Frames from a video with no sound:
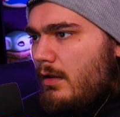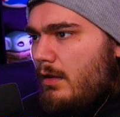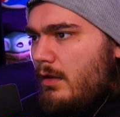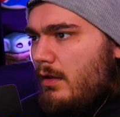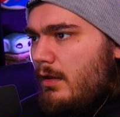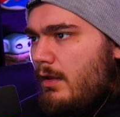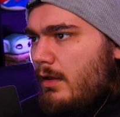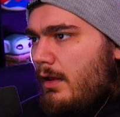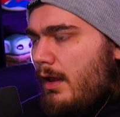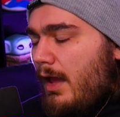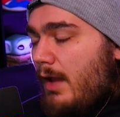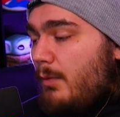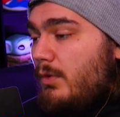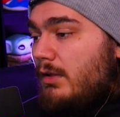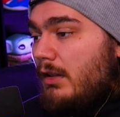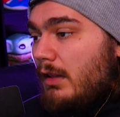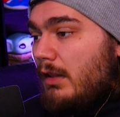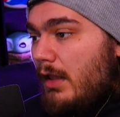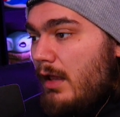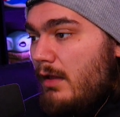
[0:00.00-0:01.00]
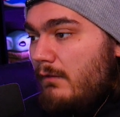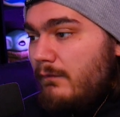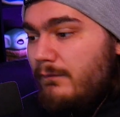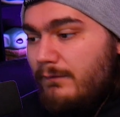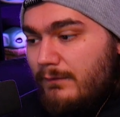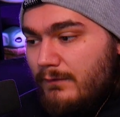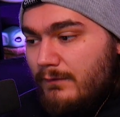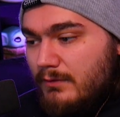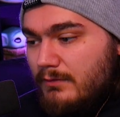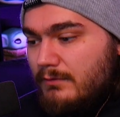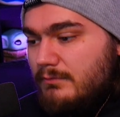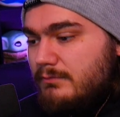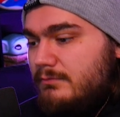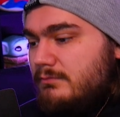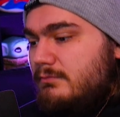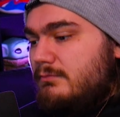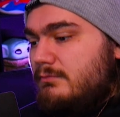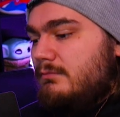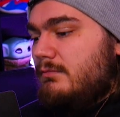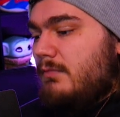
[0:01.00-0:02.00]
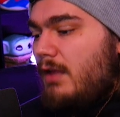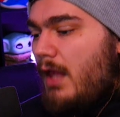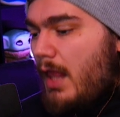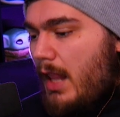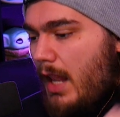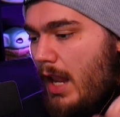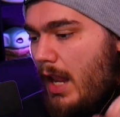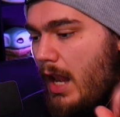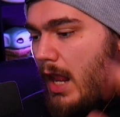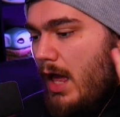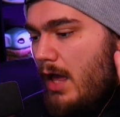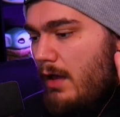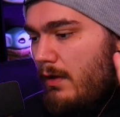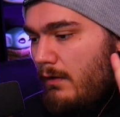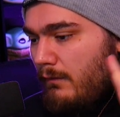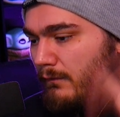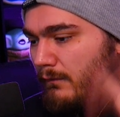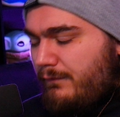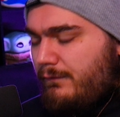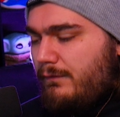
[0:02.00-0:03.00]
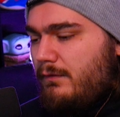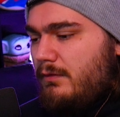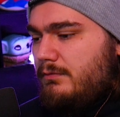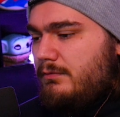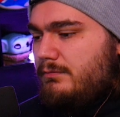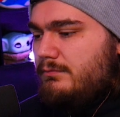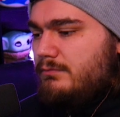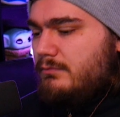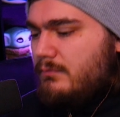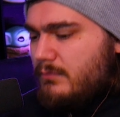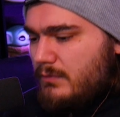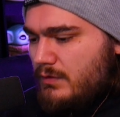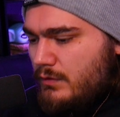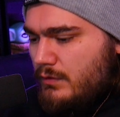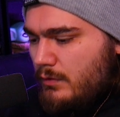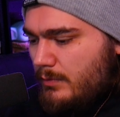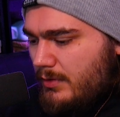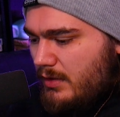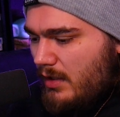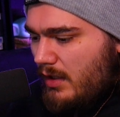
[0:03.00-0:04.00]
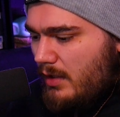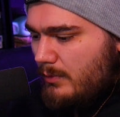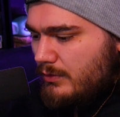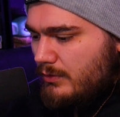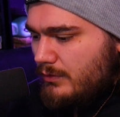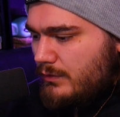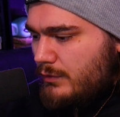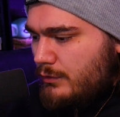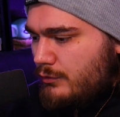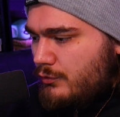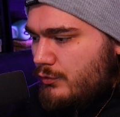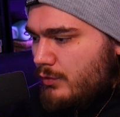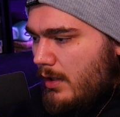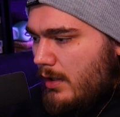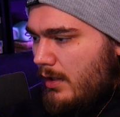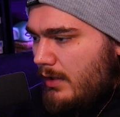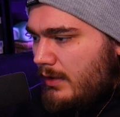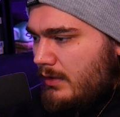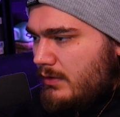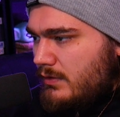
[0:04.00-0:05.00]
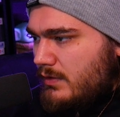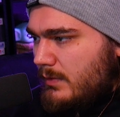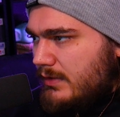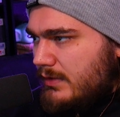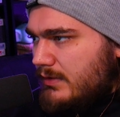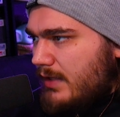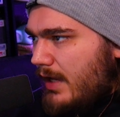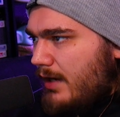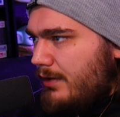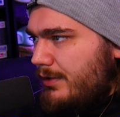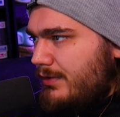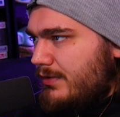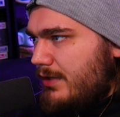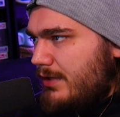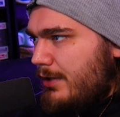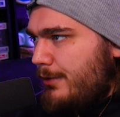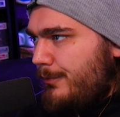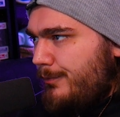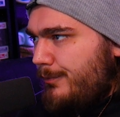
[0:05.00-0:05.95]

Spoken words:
I would love to be able to draw into a Cyrus, though.